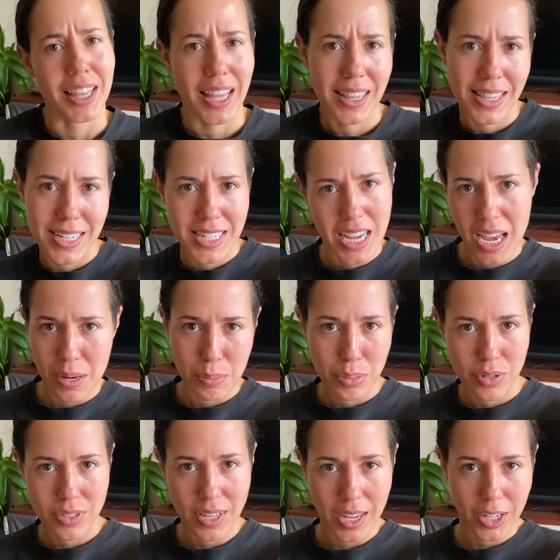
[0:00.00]
Let the
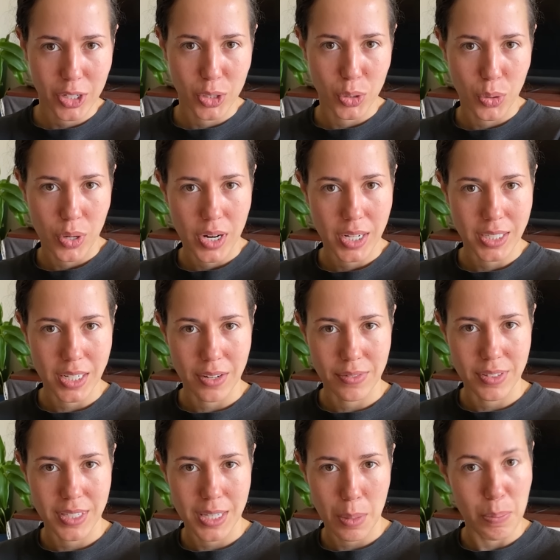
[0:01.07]
10% caloric
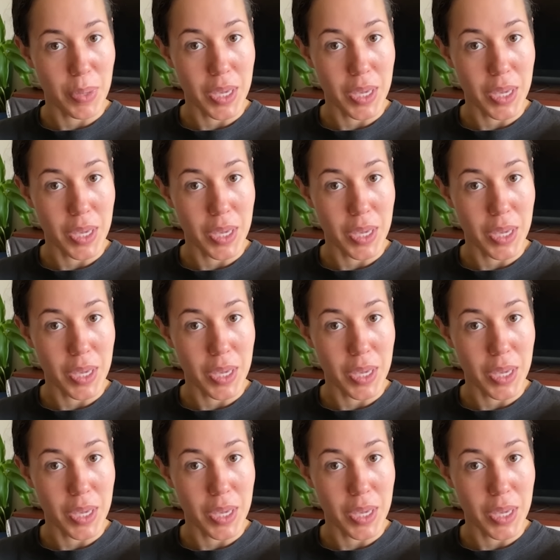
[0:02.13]
deficit